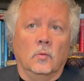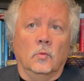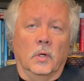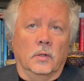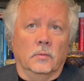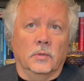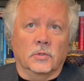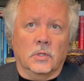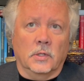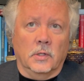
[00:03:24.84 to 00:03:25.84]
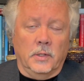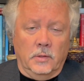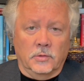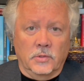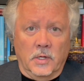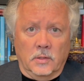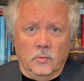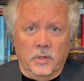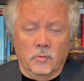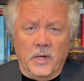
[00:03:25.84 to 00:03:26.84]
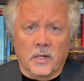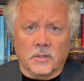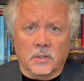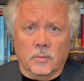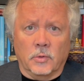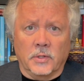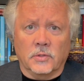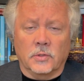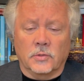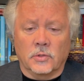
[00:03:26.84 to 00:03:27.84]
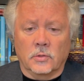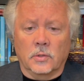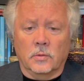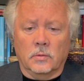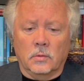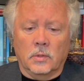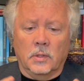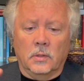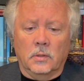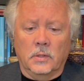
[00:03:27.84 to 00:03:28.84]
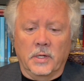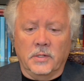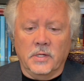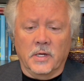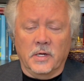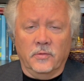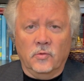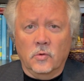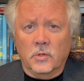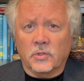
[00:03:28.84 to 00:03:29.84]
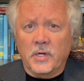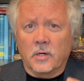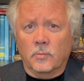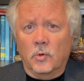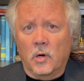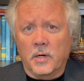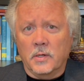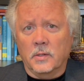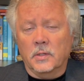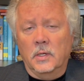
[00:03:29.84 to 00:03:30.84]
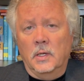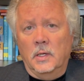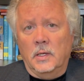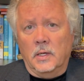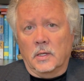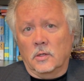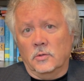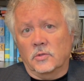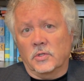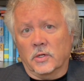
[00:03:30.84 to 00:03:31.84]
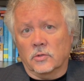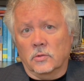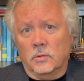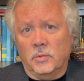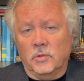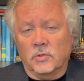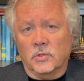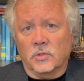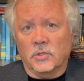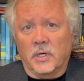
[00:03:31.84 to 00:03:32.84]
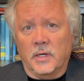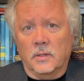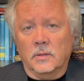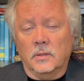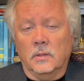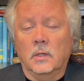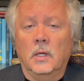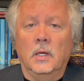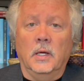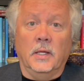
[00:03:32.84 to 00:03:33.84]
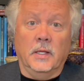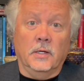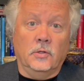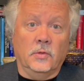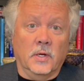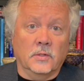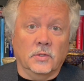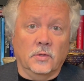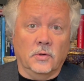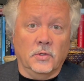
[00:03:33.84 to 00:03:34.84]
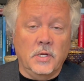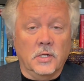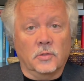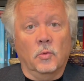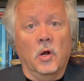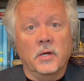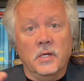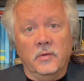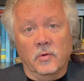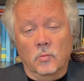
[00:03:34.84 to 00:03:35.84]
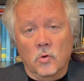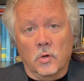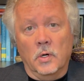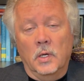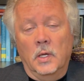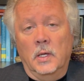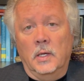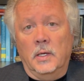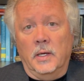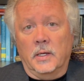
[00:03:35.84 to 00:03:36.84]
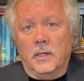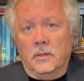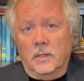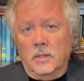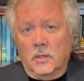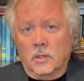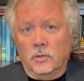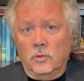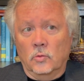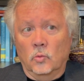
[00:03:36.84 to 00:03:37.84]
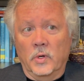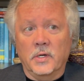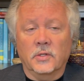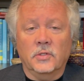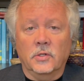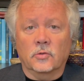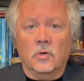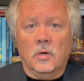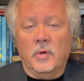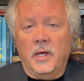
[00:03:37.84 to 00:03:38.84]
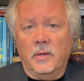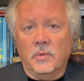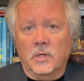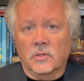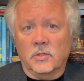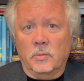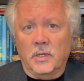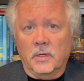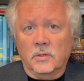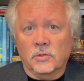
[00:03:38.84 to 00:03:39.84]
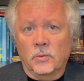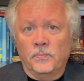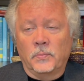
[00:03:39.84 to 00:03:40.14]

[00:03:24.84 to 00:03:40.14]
well, this clearly is not the way reality operates. So the 1994, it's now broadened. It includes sexual abuse as a child. And then in 2013, it's broadened even more. It can include witnessing trauma happening to somebody else